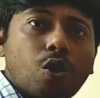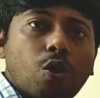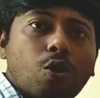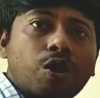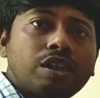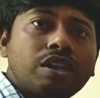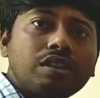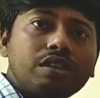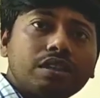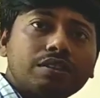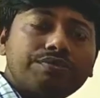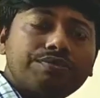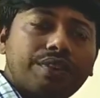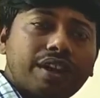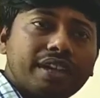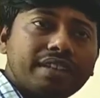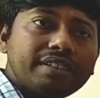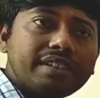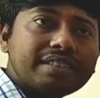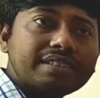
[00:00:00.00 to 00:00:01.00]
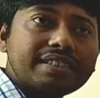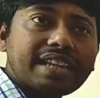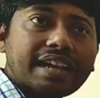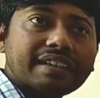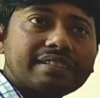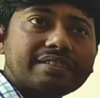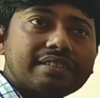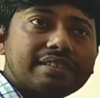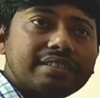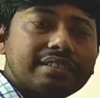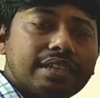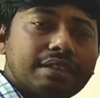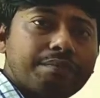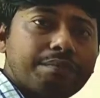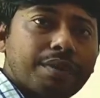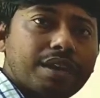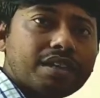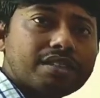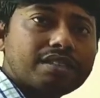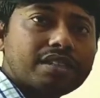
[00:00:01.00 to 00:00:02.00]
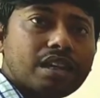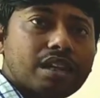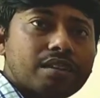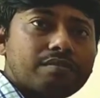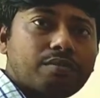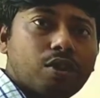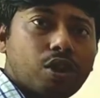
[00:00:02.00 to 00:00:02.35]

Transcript: When you define the stagnation temperature,